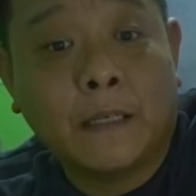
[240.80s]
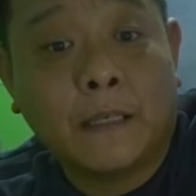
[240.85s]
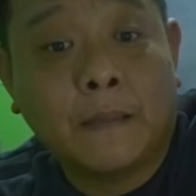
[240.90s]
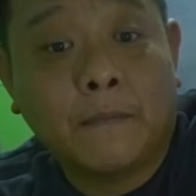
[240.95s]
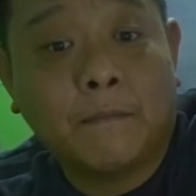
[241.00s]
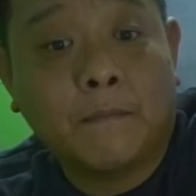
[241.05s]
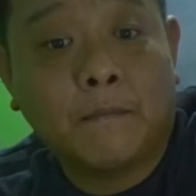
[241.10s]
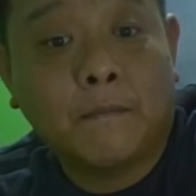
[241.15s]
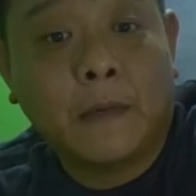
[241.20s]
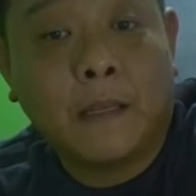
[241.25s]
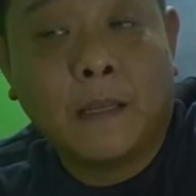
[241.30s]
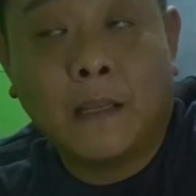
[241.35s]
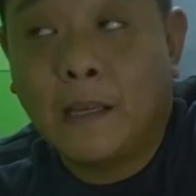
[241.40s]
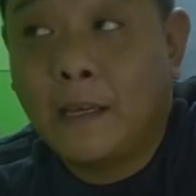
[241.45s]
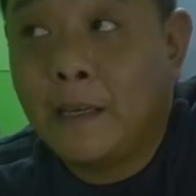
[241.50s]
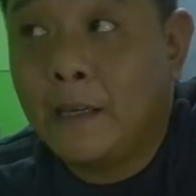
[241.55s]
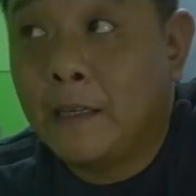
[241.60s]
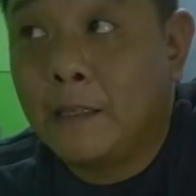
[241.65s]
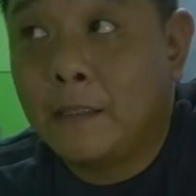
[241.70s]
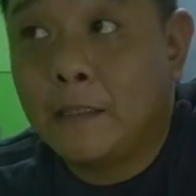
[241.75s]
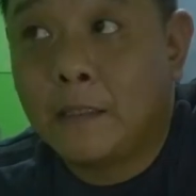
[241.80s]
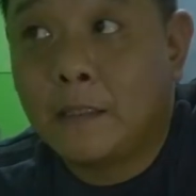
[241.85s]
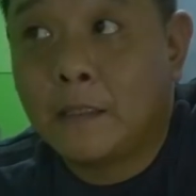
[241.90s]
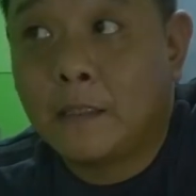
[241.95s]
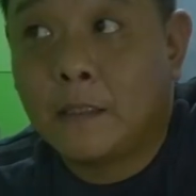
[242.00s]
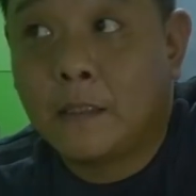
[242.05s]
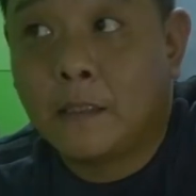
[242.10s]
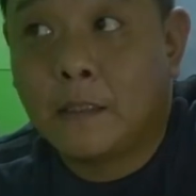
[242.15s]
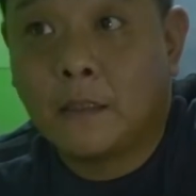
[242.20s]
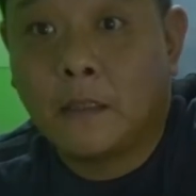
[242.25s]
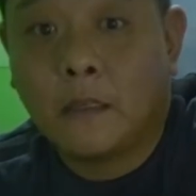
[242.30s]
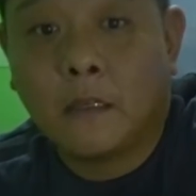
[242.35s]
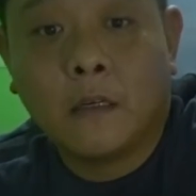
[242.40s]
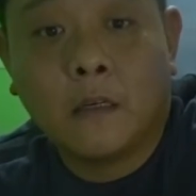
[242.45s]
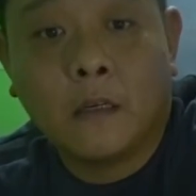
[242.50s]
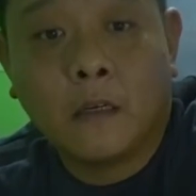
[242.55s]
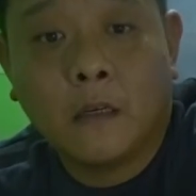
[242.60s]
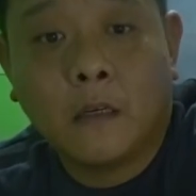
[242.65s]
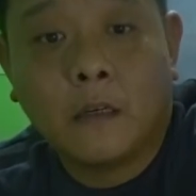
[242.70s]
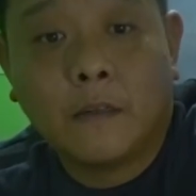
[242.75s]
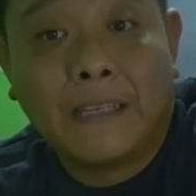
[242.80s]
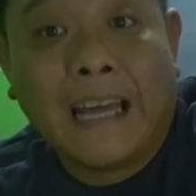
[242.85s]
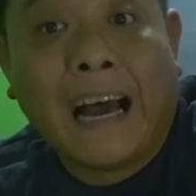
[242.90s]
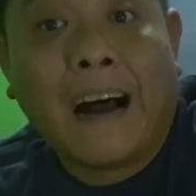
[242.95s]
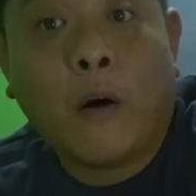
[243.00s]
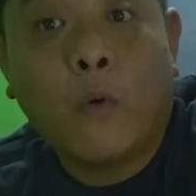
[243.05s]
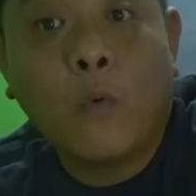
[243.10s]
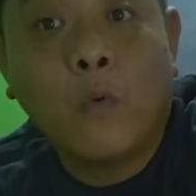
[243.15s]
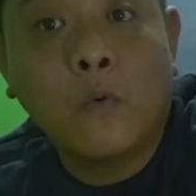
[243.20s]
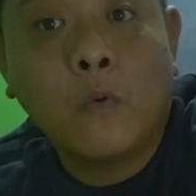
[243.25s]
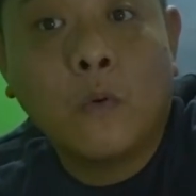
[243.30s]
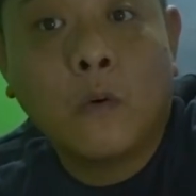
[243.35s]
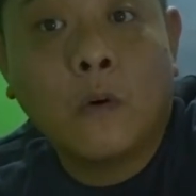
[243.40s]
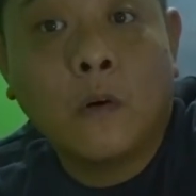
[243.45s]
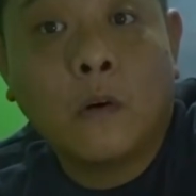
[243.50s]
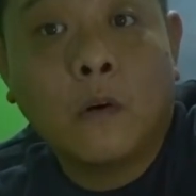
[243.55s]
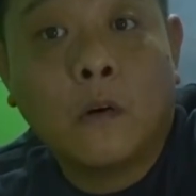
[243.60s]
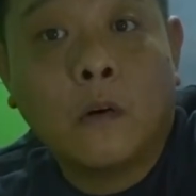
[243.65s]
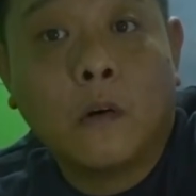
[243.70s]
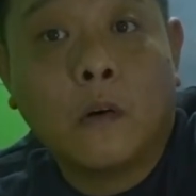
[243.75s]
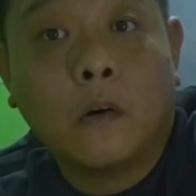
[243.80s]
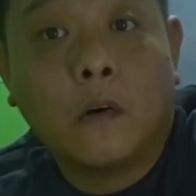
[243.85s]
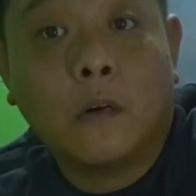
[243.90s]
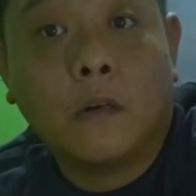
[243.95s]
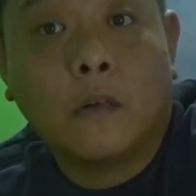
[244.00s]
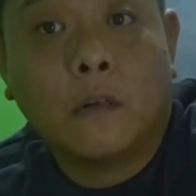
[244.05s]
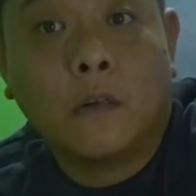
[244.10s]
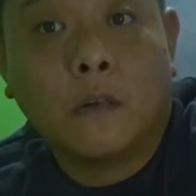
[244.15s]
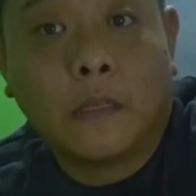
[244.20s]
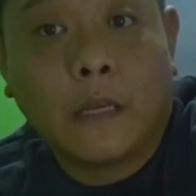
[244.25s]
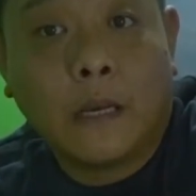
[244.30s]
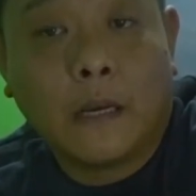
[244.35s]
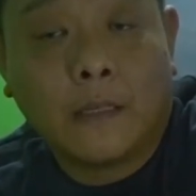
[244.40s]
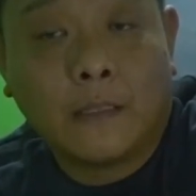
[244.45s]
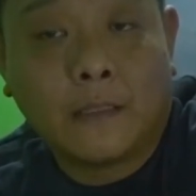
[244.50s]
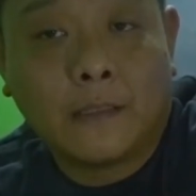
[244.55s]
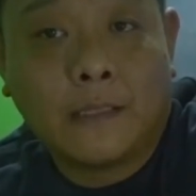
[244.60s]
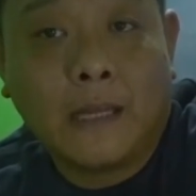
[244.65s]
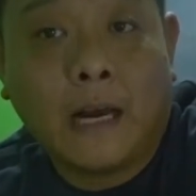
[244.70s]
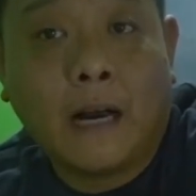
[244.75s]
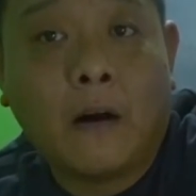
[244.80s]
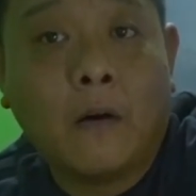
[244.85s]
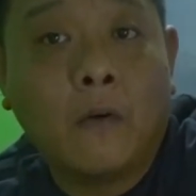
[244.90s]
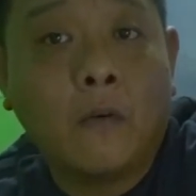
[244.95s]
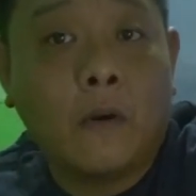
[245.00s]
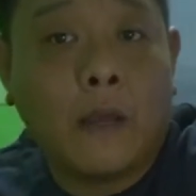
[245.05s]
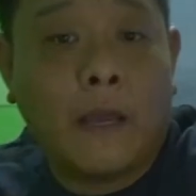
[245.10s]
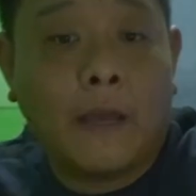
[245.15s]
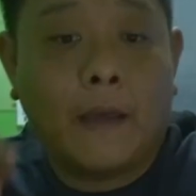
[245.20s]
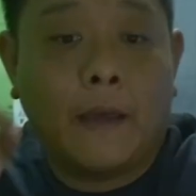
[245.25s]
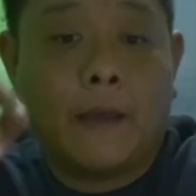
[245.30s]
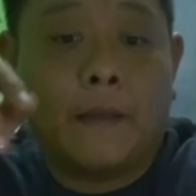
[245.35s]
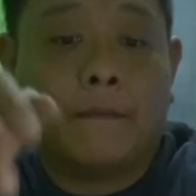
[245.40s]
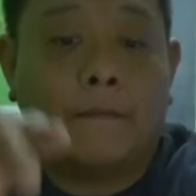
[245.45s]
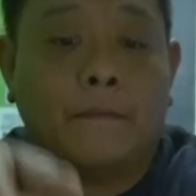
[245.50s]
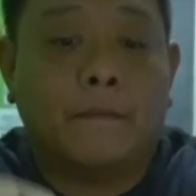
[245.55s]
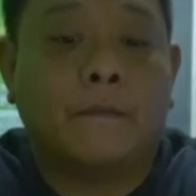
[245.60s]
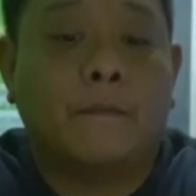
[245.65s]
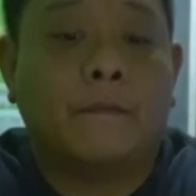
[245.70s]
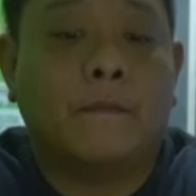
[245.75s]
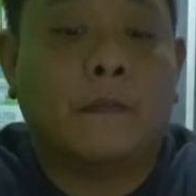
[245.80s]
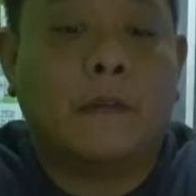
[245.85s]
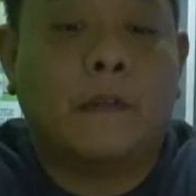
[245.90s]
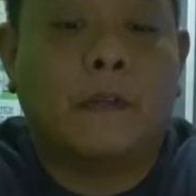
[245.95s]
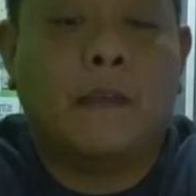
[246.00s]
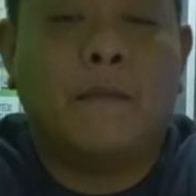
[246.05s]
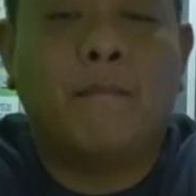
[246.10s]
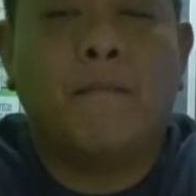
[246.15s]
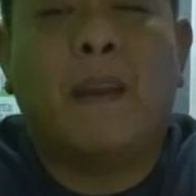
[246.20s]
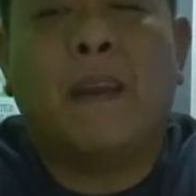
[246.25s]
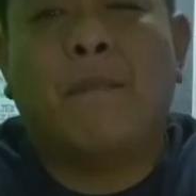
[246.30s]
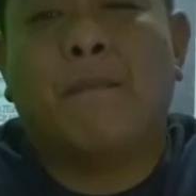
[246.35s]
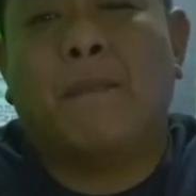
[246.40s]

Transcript: in Malay is down. Uh, yeah, it's down and it made